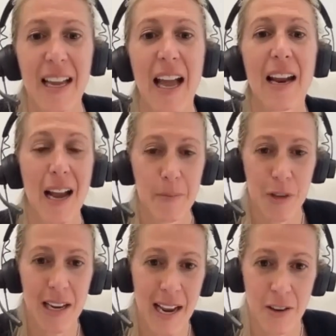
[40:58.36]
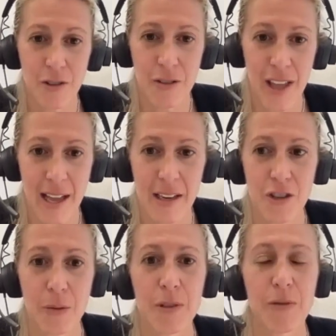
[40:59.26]
And I'm going to handle that in
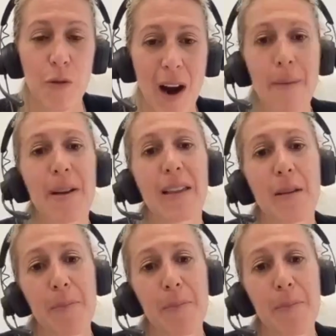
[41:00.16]
terms of grabbing the